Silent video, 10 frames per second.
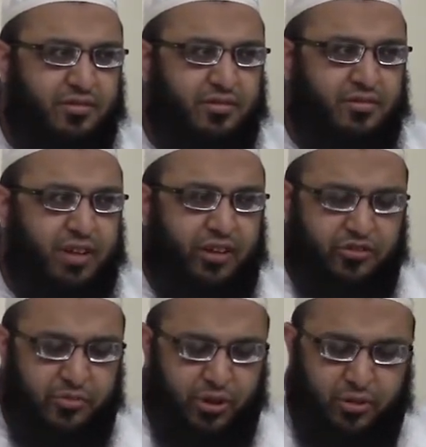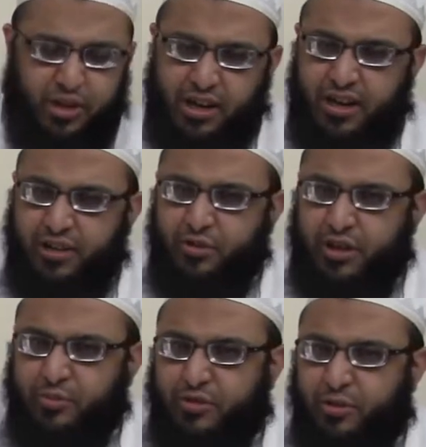That's from the Quran. You
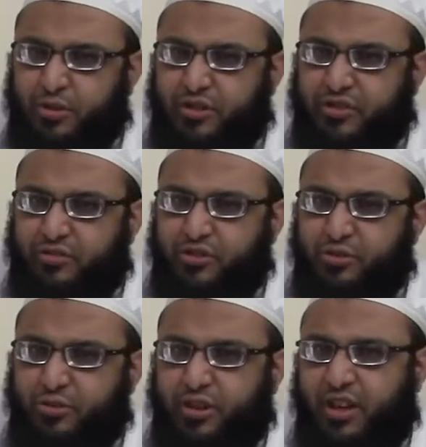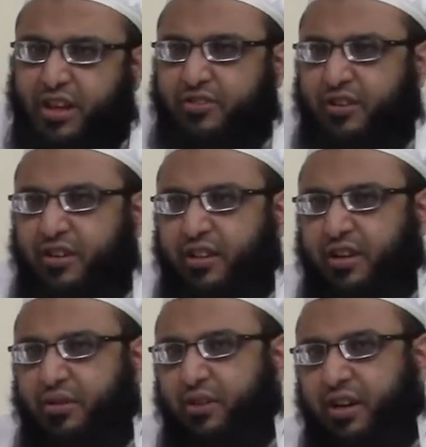come to the words of Rasulullah
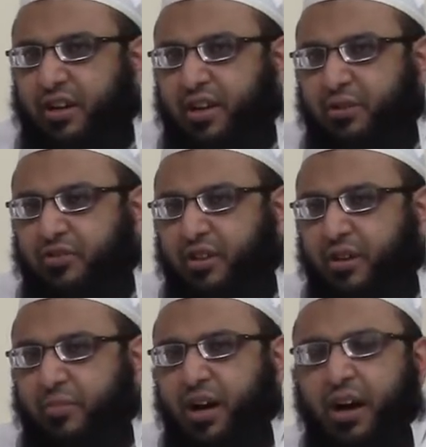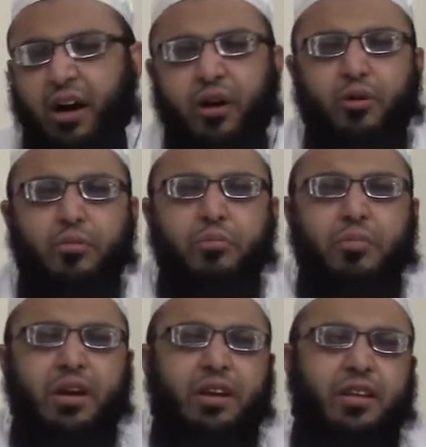sallallahu alayhi wasallam, how
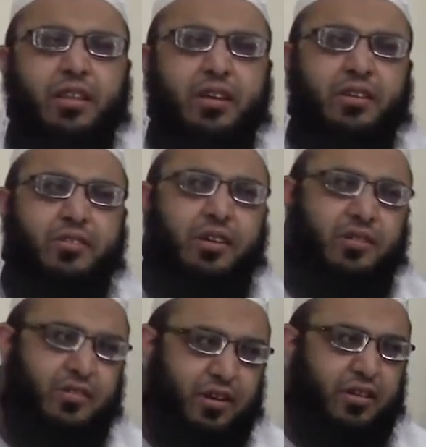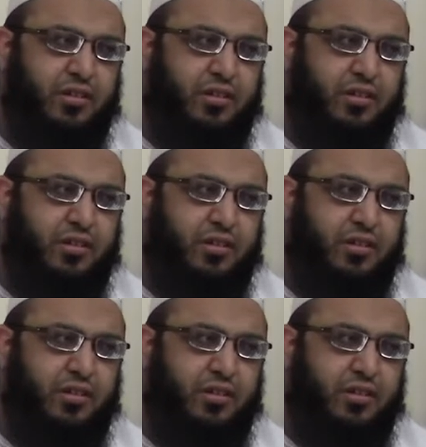many things he has said